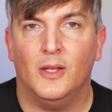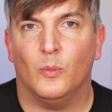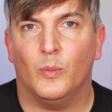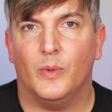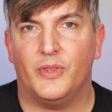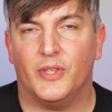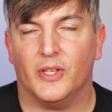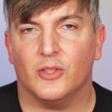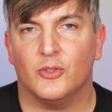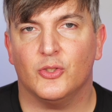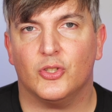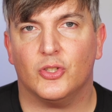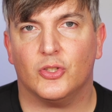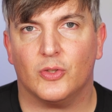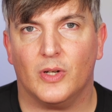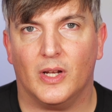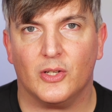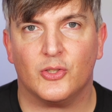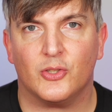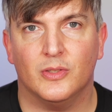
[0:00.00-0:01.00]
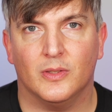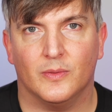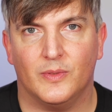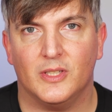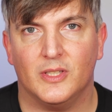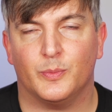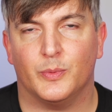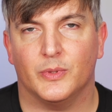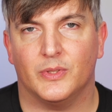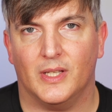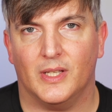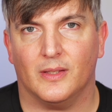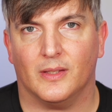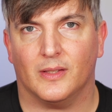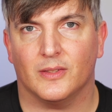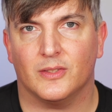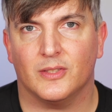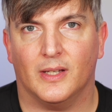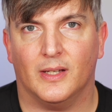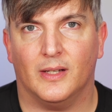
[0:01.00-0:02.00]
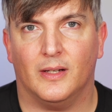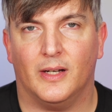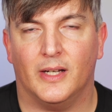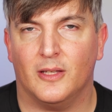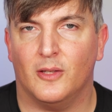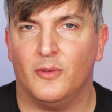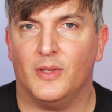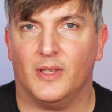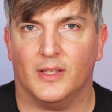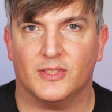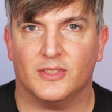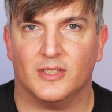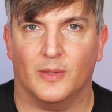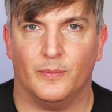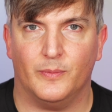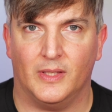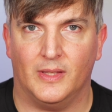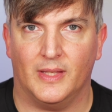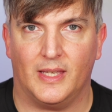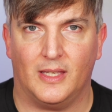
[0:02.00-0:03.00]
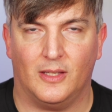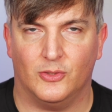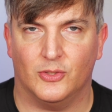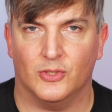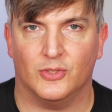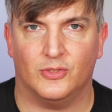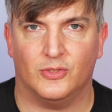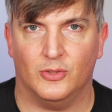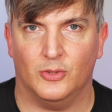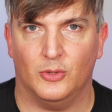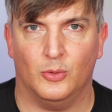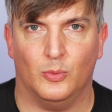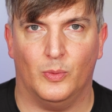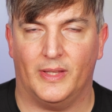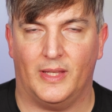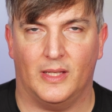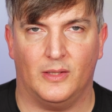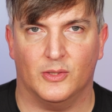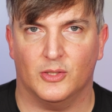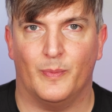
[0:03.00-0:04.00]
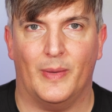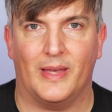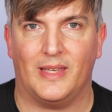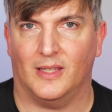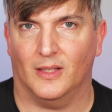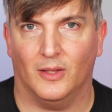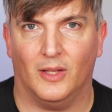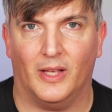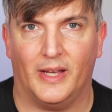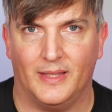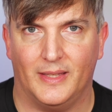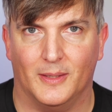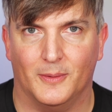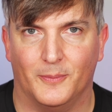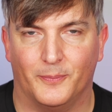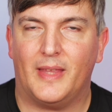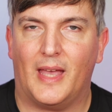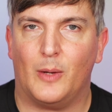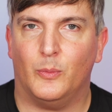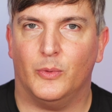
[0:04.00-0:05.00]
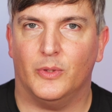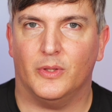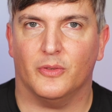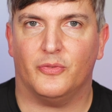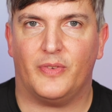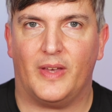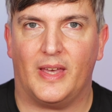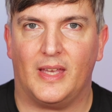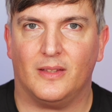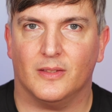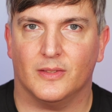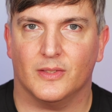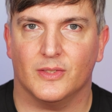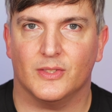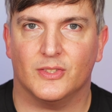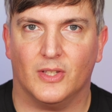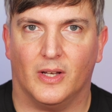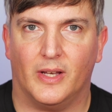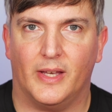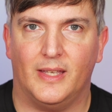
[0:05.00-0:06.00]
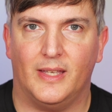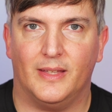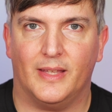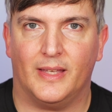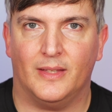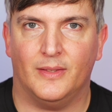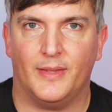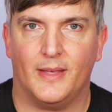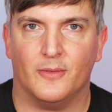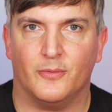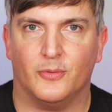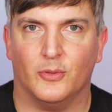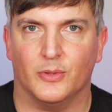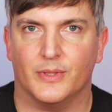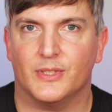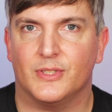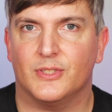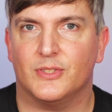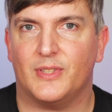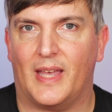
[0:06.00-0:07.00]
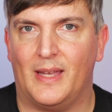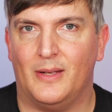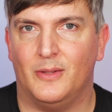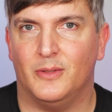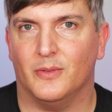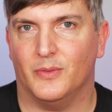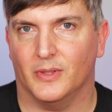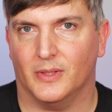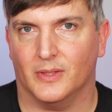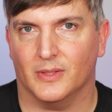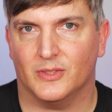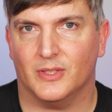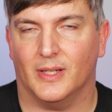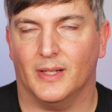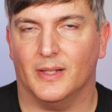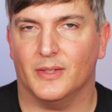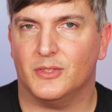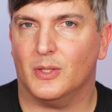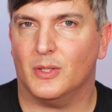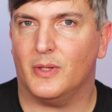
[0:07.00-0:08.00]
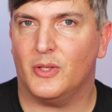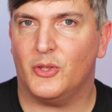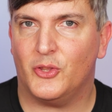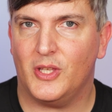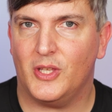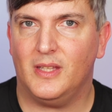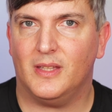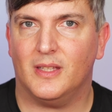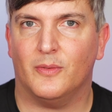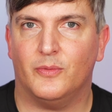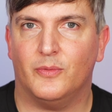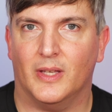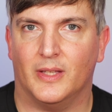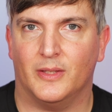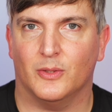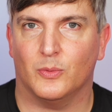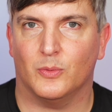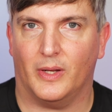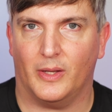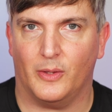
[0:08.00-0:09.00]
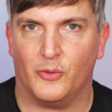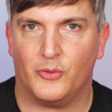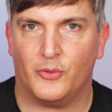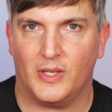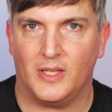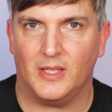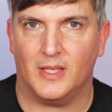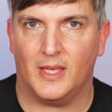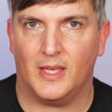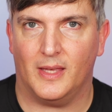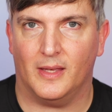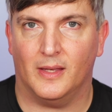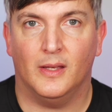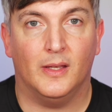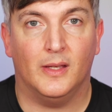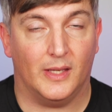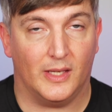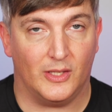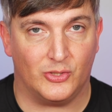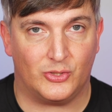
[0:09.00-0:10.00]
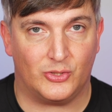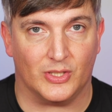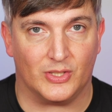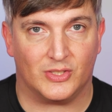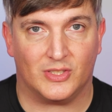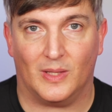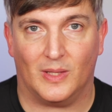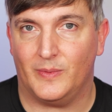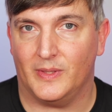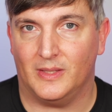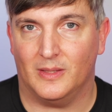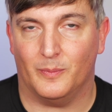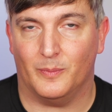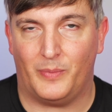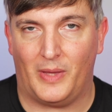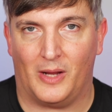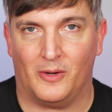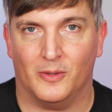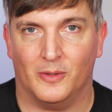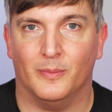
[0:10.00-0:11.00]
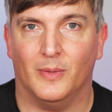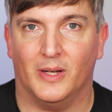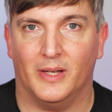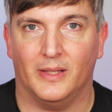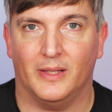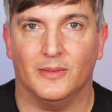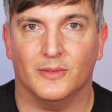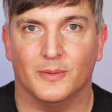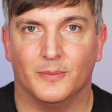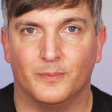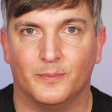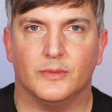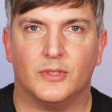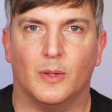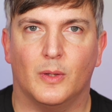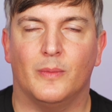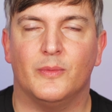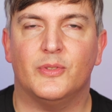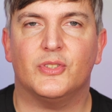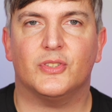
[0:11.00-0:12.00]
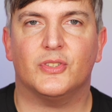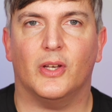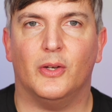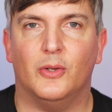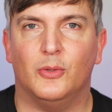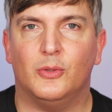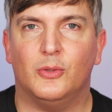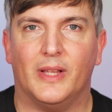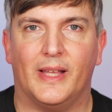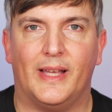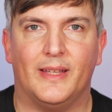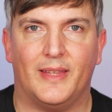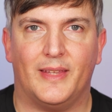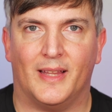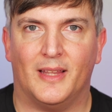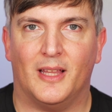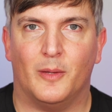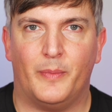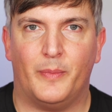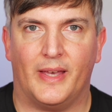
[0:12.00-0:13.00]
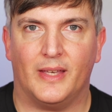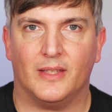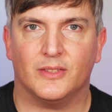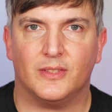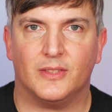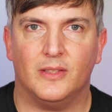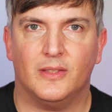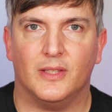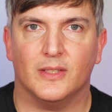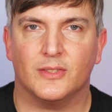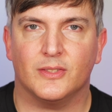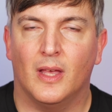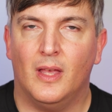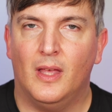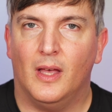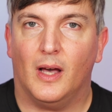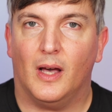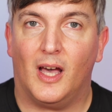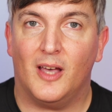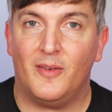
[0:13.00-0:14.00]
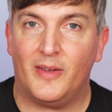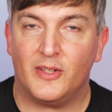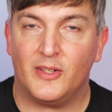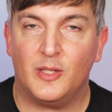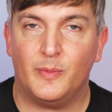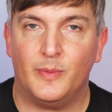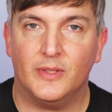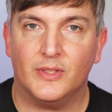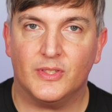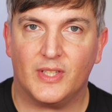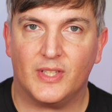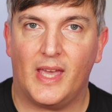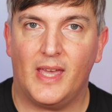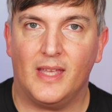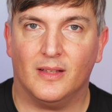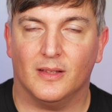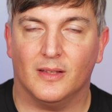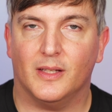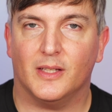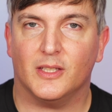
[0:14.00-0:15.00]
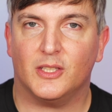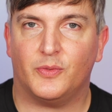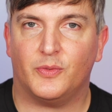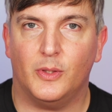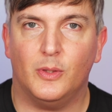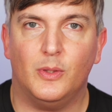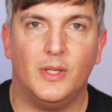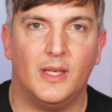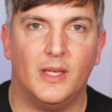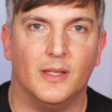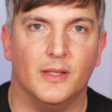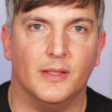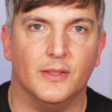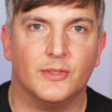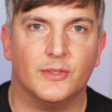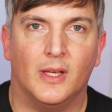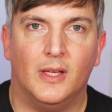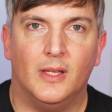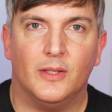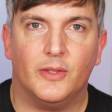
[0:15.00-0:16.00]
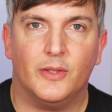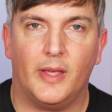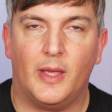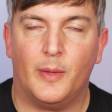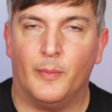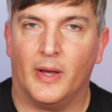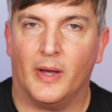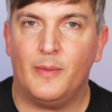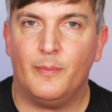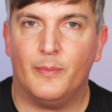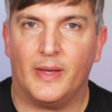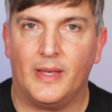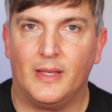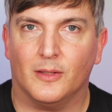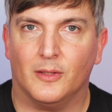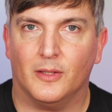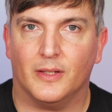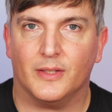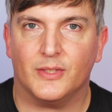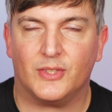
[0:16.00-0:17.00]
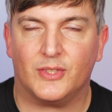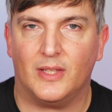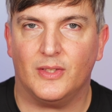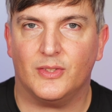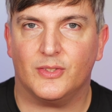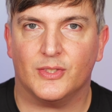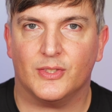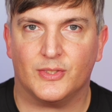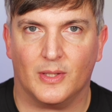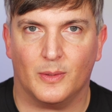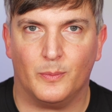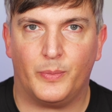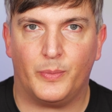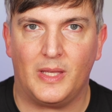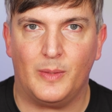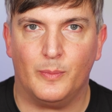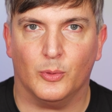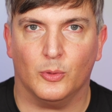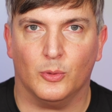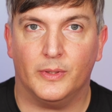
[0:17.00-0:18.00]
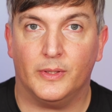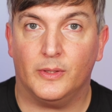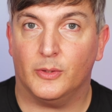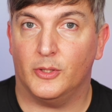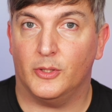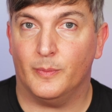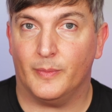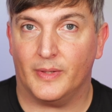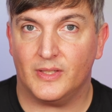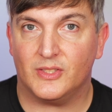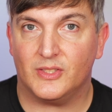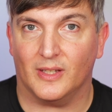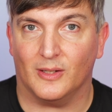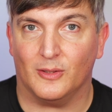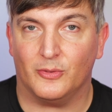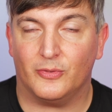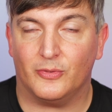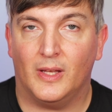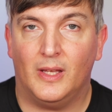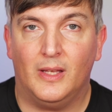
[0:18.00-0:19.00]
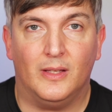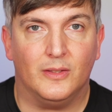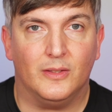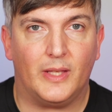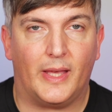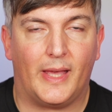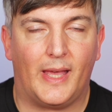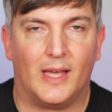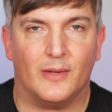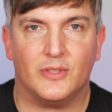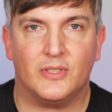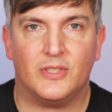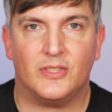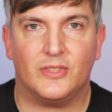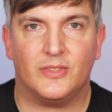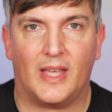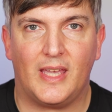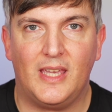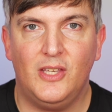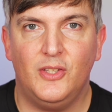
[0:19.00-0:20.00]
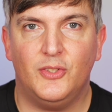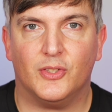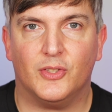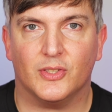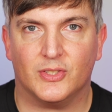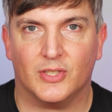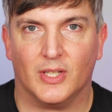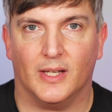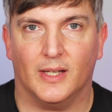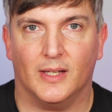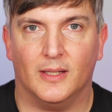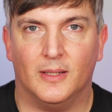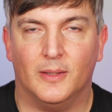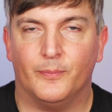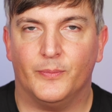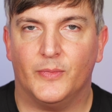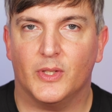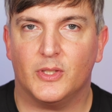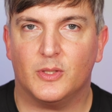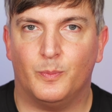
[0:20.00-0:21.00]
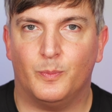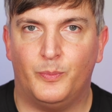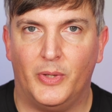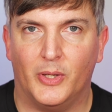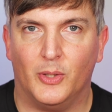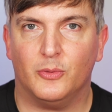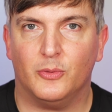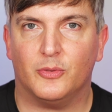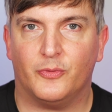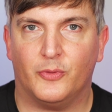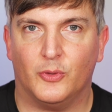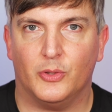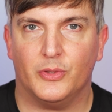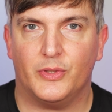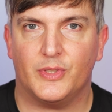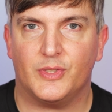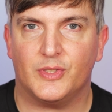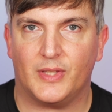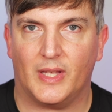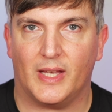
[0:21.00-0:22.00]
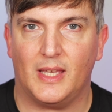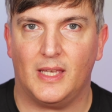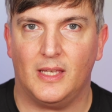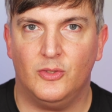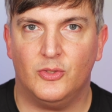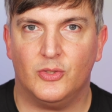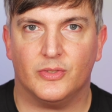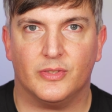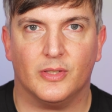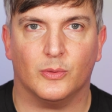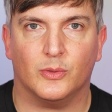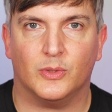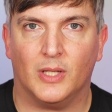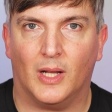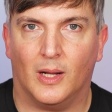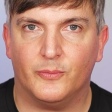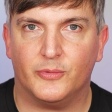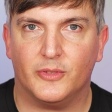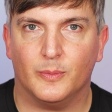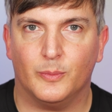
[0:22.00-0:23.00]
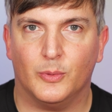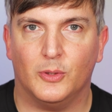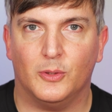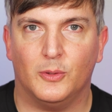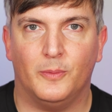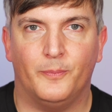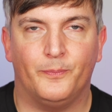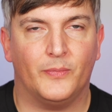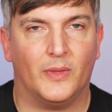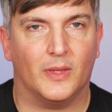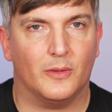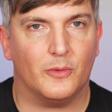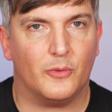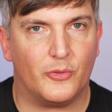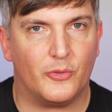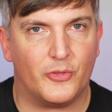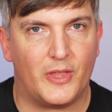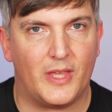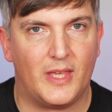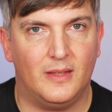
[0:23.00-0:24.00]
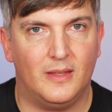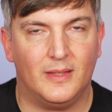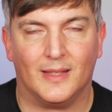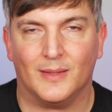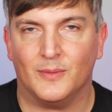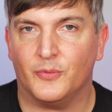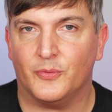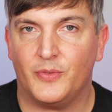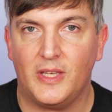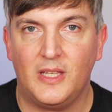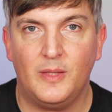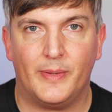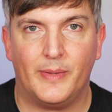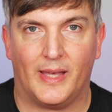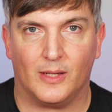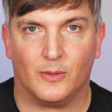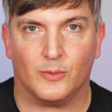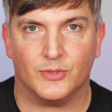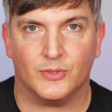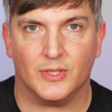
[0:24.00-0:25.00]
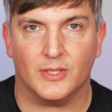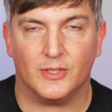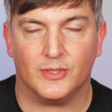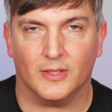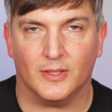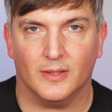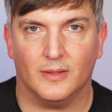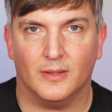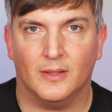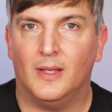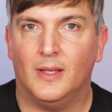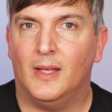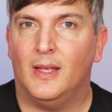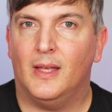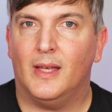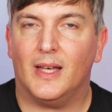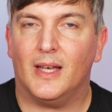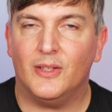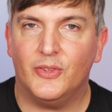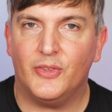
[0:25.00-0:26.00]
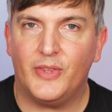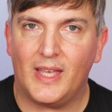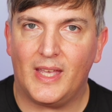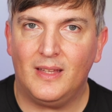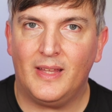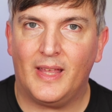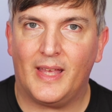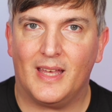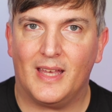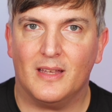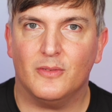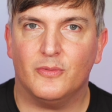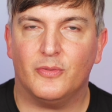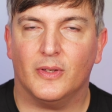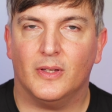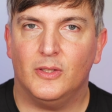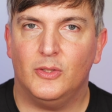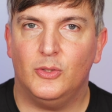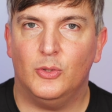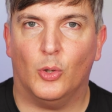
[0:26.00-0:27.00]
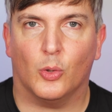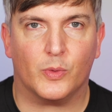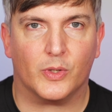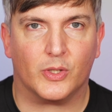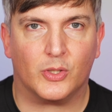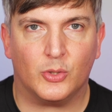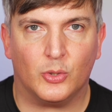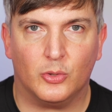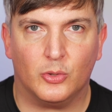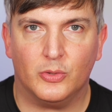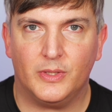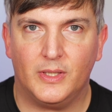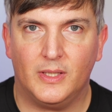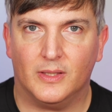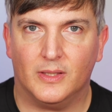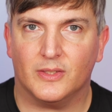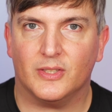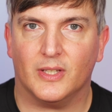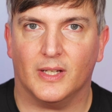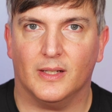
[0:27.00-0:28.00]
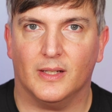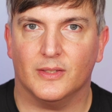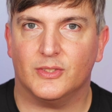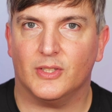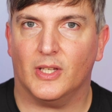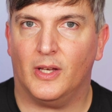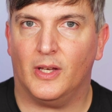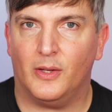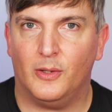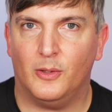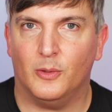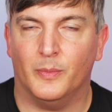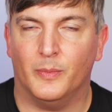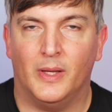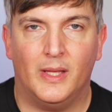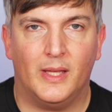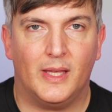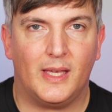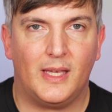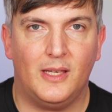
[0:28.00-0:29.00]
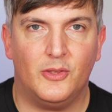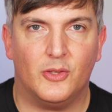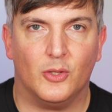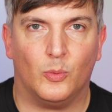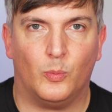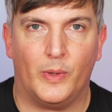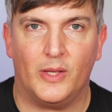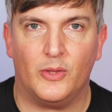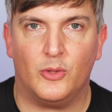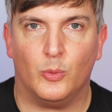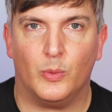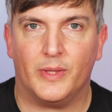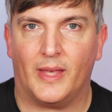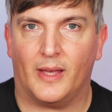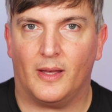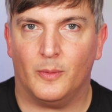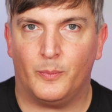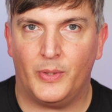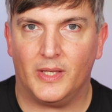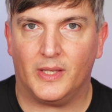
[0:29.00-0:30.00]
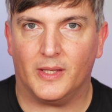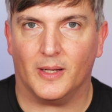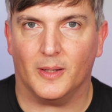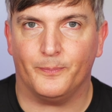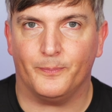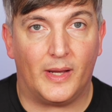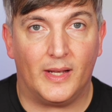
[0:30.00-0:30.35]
With the construction of this particular guitar, I don't think it's something they could just do where they just make it lighter. That would affect the design and therefore the sound of the guitar. So I think they've done the right thing here. It's just something to bear in mind. So I'm so glad that LR Baggs did this. I've actually been saying the last few years that it might make a lot of sense to some people, including myself, to have a stage guitar that's built for the stage, so comfortable, thin, and feedback resistant, and then have your recording guitars at home, either with or without a pickup.